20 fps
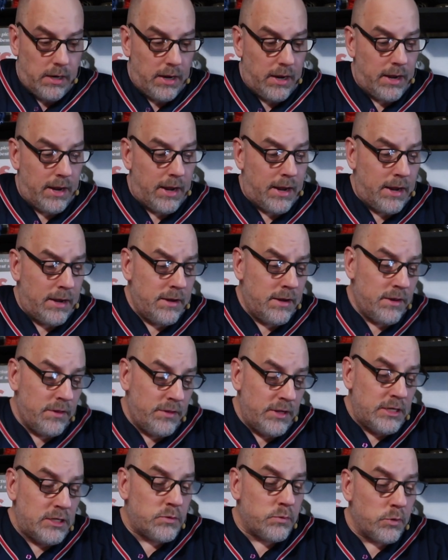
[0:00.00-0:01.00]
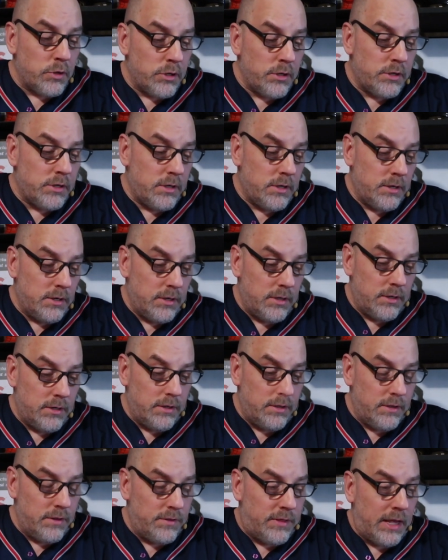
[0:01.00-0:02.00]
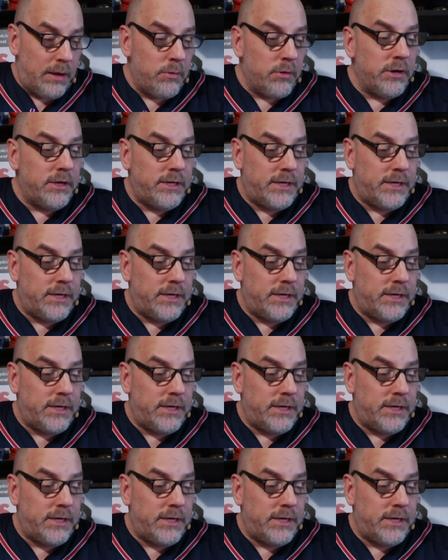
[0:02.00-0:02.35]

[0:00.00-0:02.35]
And they were